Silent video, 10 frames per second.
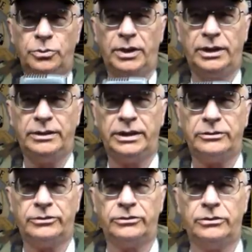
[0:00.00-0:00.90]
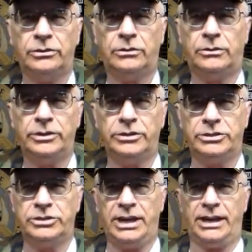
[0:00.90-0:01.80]
wear this on your
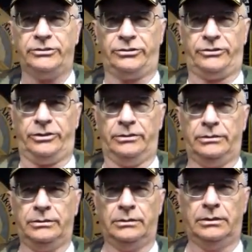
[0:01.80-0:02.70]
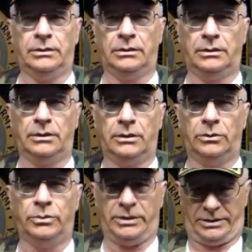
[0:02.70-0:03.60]
chest
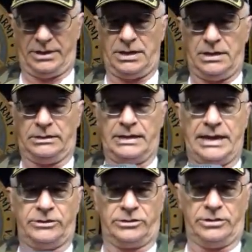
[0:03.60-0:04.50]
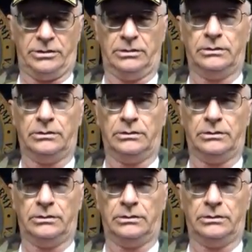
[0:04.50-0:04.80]
with the attached